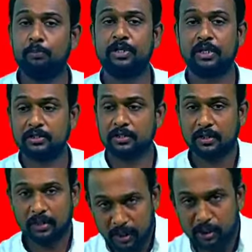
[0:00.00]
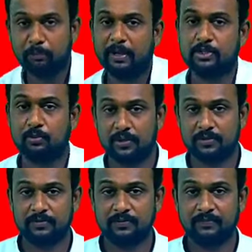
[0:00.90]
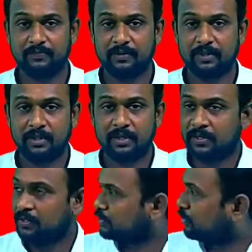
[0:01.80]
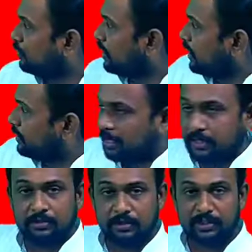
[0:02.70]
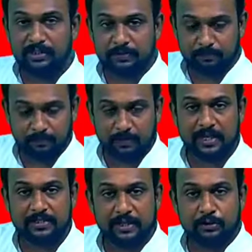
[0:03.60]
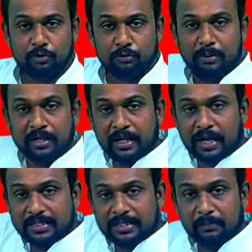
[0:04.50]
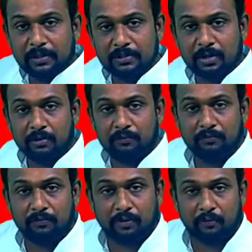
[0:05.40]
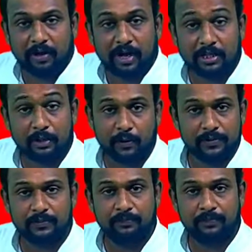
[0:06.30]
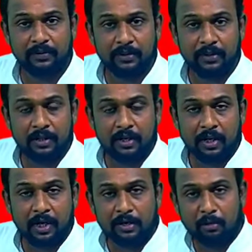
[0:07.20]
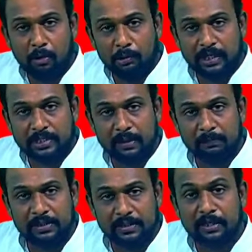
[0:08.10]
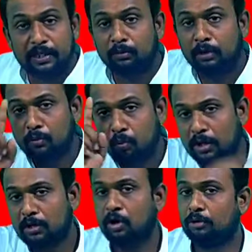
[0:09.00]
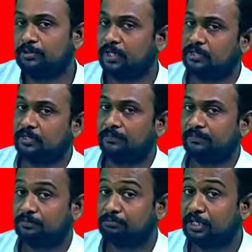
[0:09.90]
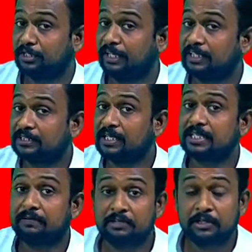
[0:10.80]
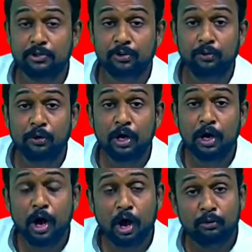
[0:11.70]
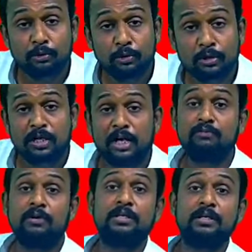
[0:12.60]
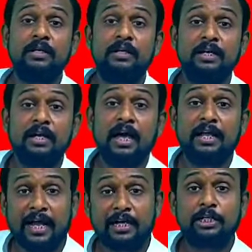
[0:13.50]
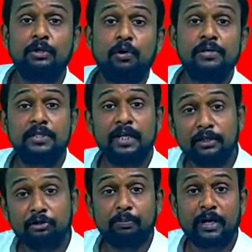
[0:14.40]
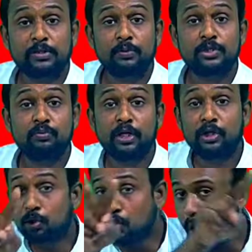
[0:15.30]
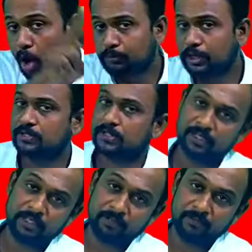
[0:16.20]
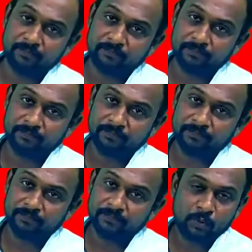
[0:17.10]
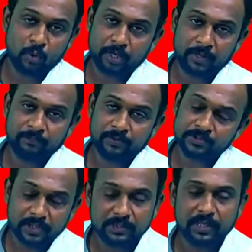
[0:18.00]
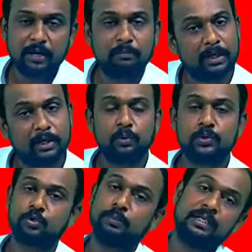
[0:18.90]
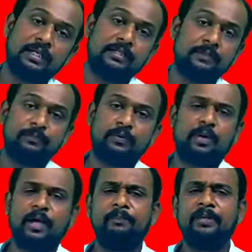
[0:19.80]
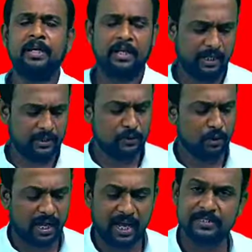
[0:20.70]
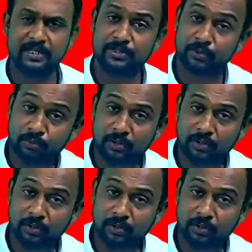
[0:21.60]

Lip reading: objects into passive voice. So in this class I took many examples for active voice, and all the examples contain only one object. But in the next class I will teach you how to convert an active voice into passive voice when two objects are given. Okay, still there are many rules to be learned. Okay, it is not as